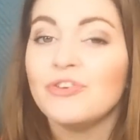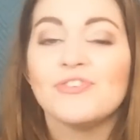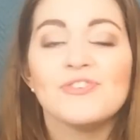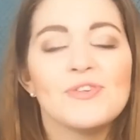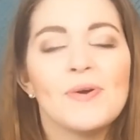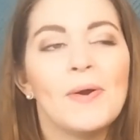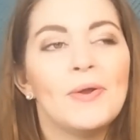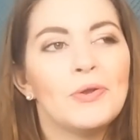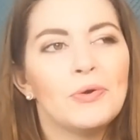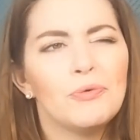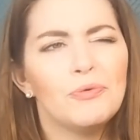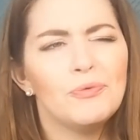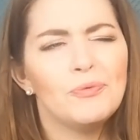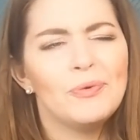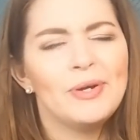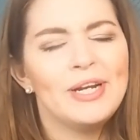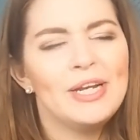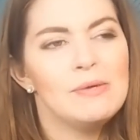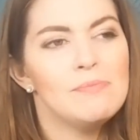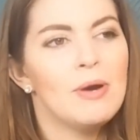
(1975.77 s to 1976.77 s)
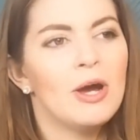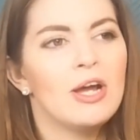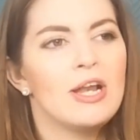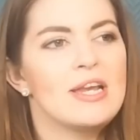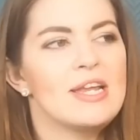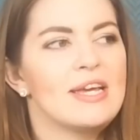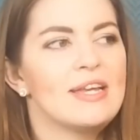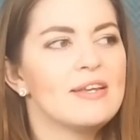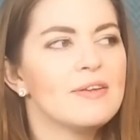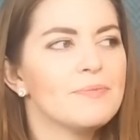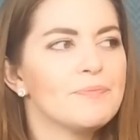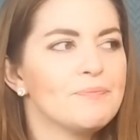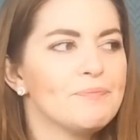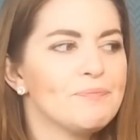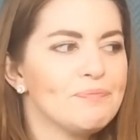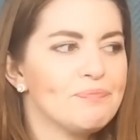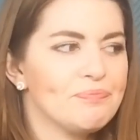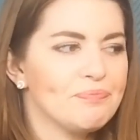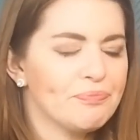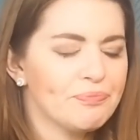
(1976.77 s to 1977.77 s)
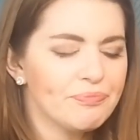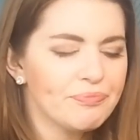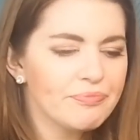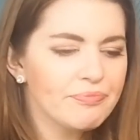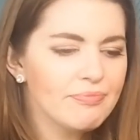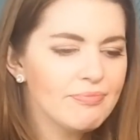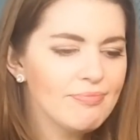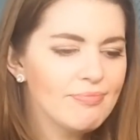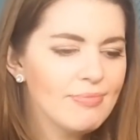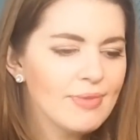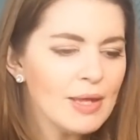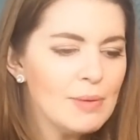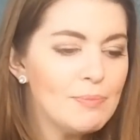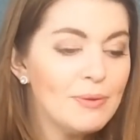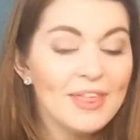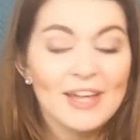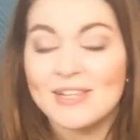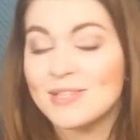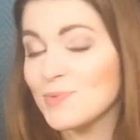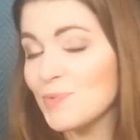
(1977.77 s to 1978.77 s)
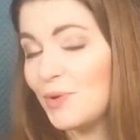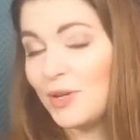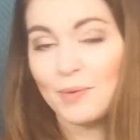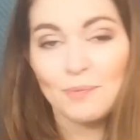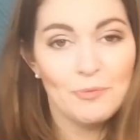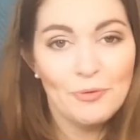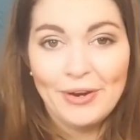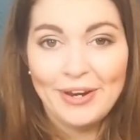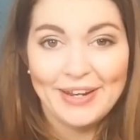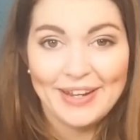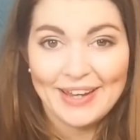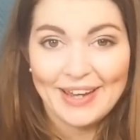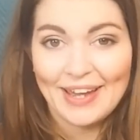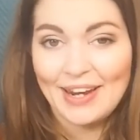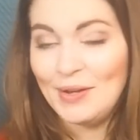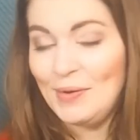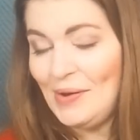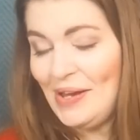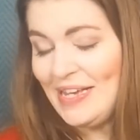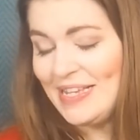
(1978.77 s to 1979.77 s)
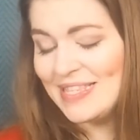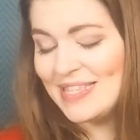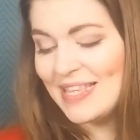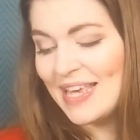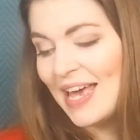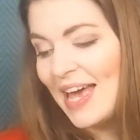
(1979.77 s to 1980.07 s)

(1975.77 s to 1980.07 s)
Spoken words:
so I don't really mind it. But that's what I'm reading anyways.